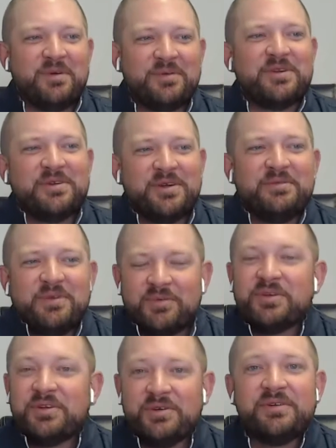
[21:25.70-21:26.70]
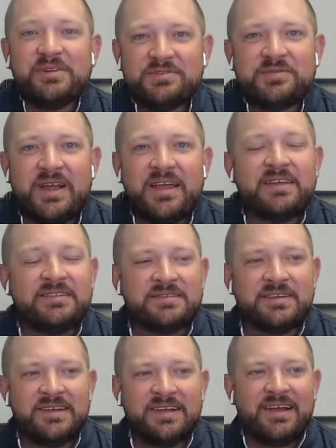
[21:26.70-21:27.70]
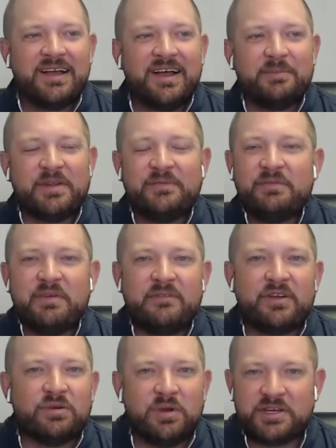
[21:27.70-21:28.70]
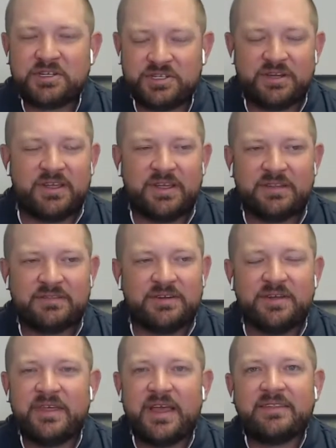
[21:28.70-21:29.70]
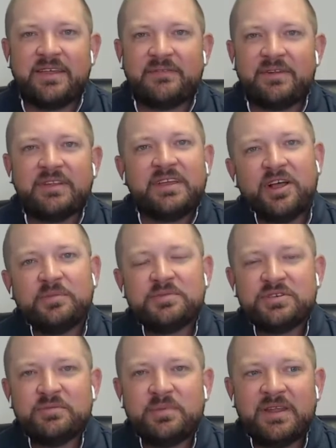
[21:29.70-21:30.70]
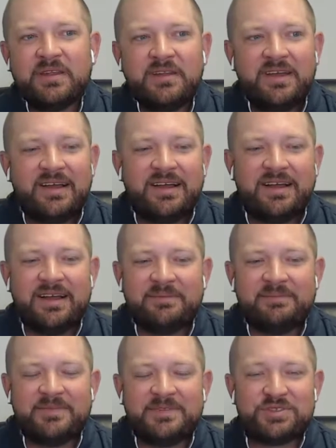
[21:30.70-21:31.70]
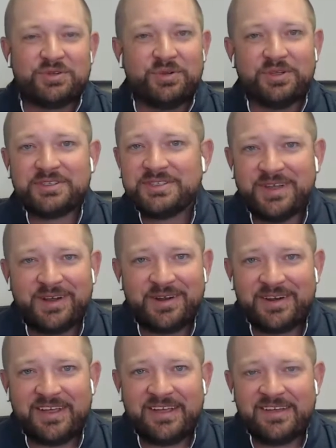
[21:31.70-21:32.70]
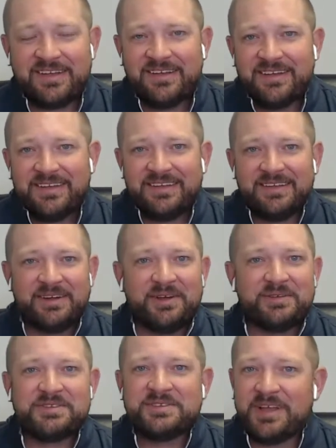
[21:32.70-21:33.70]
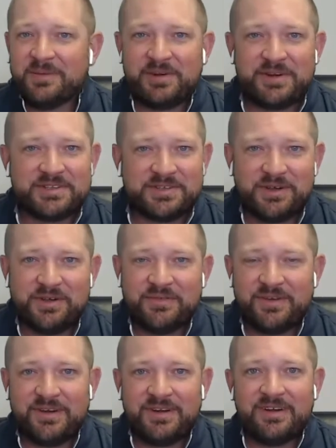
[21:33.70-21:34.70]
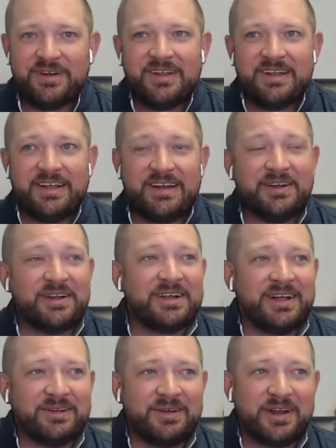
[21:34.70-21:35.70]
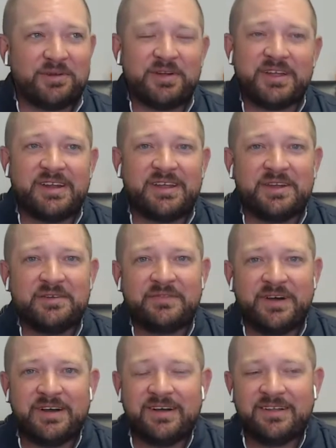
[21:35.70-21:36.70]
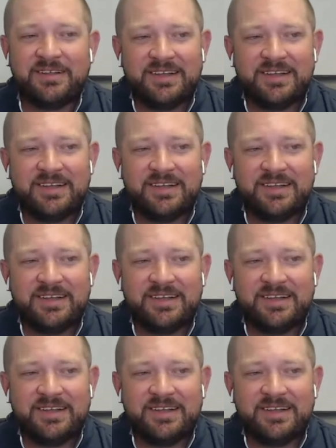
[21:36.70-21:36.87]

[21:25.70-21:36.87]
what we're doing. What we're doing is right. And if you've ever questioned it, that definitely helps you. But school's starting, summer is over, and here in Colorado, we're getting into fall.